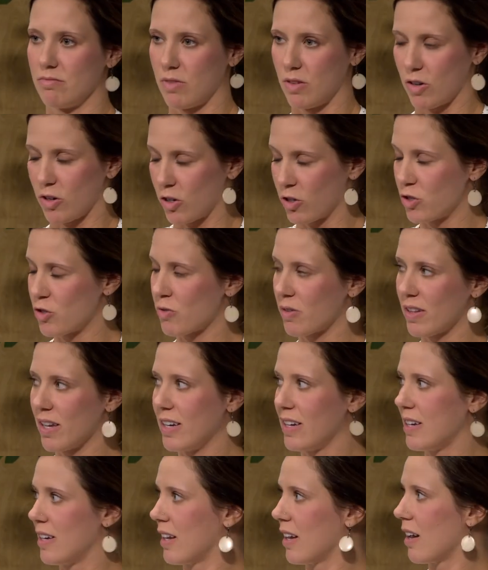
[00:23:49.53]

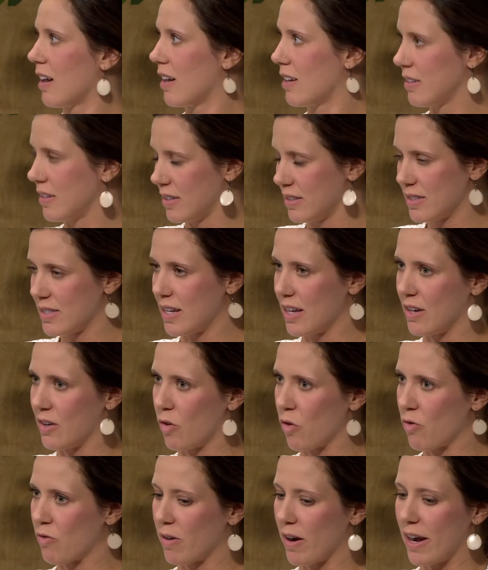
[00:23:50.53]
urge-related incontinence and
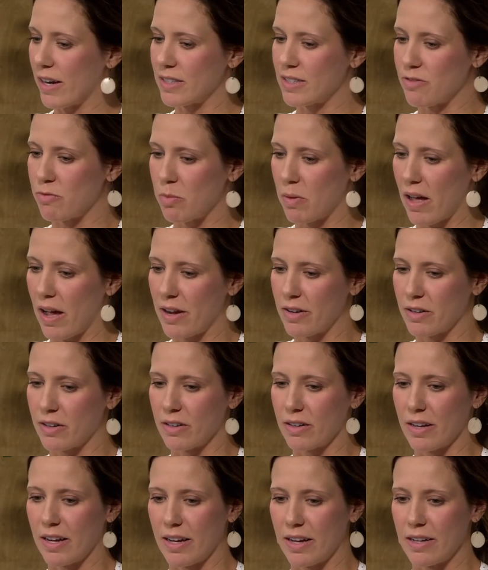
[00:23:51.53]
overactive
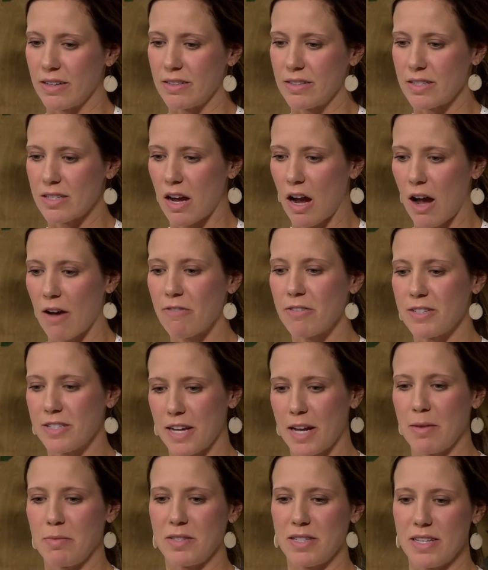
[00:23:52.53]
bladder, and
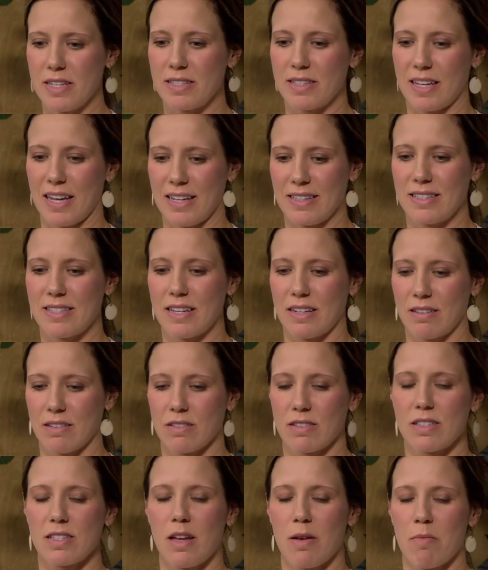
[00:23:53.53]
oftentimes these can signal
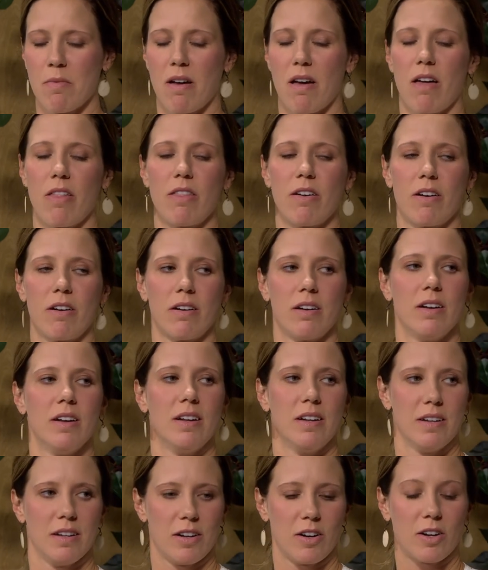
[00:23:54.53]
some other,
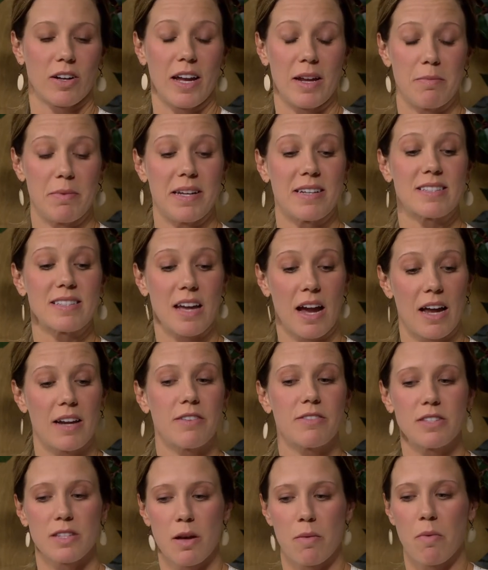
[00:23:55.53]
or can be a sign
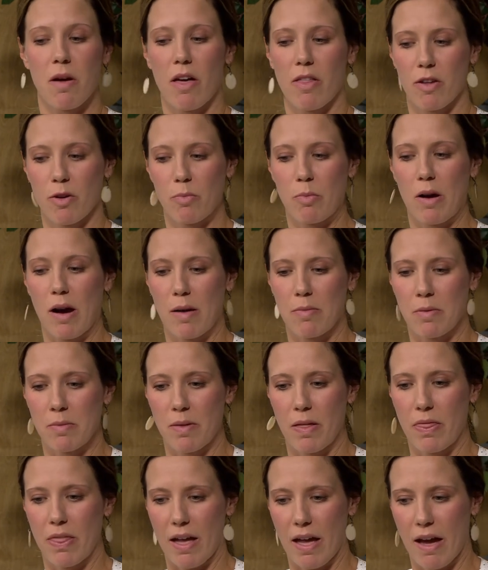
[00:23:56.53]
of some other problem
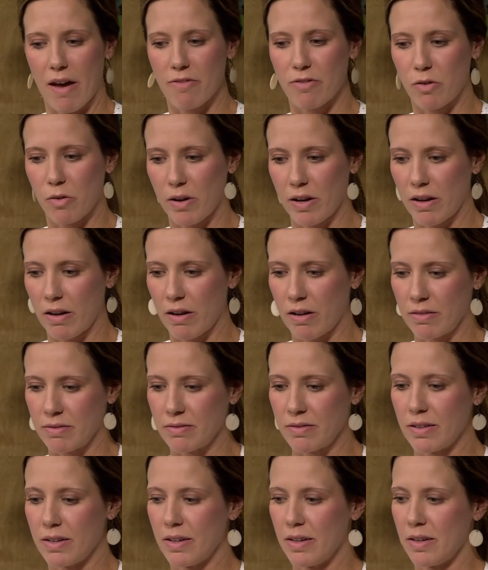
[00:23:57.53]
that they have going on.
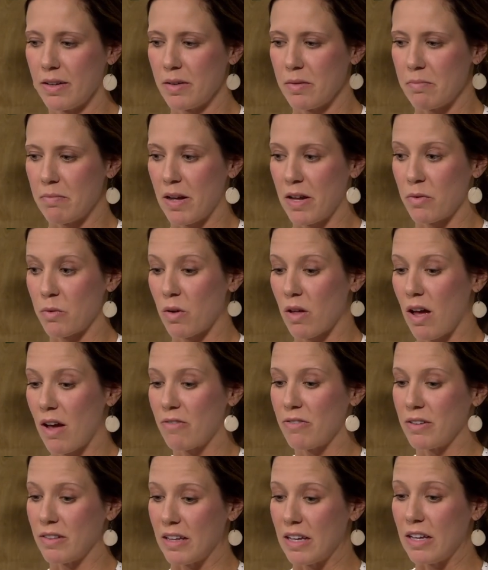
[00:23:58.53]
Men will
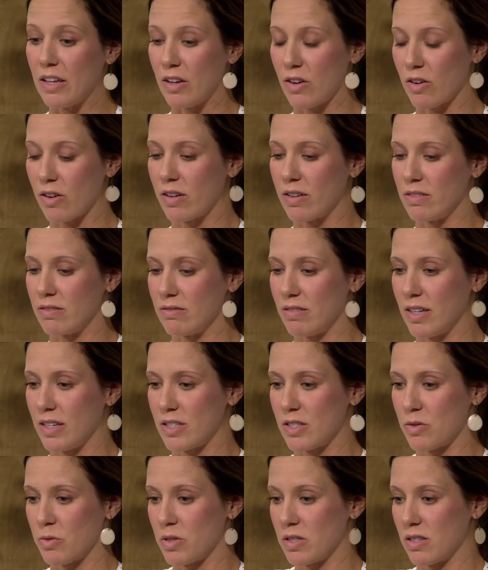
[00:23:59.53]
often leak urine
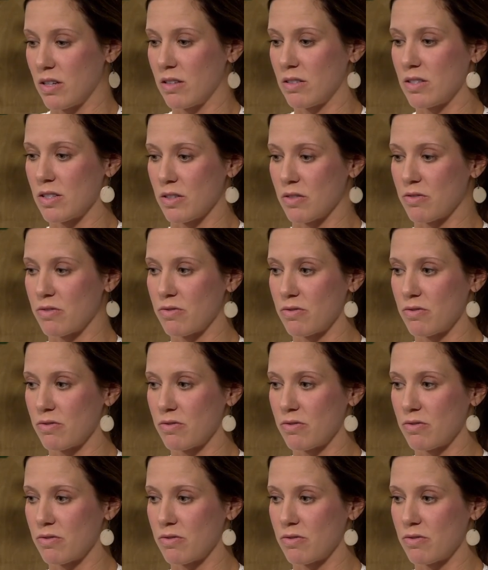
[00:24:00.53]
as a result of